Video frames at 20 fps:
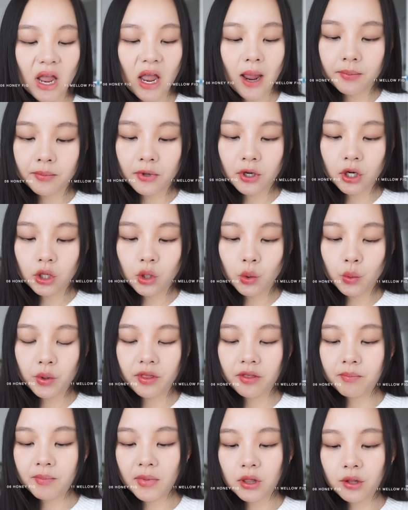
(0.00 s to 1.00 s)
I'm going to go
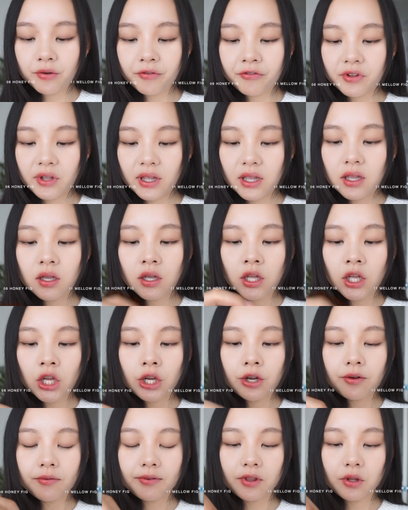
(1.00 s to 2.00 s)
with Mellow Fig
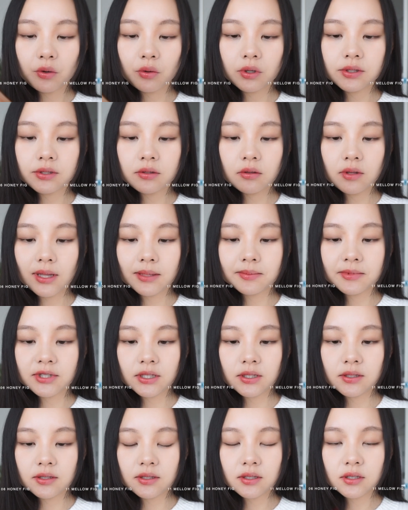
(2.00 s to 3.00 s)
for the Crystal Glam
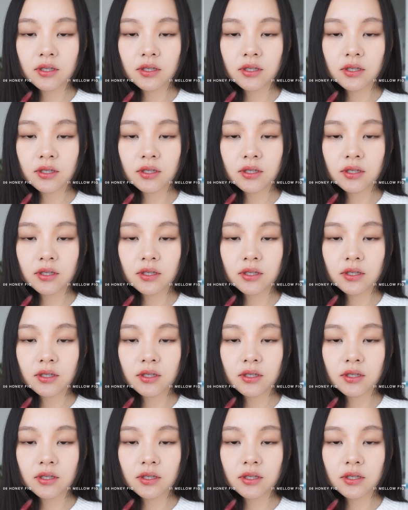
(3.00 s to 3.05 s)
Tint.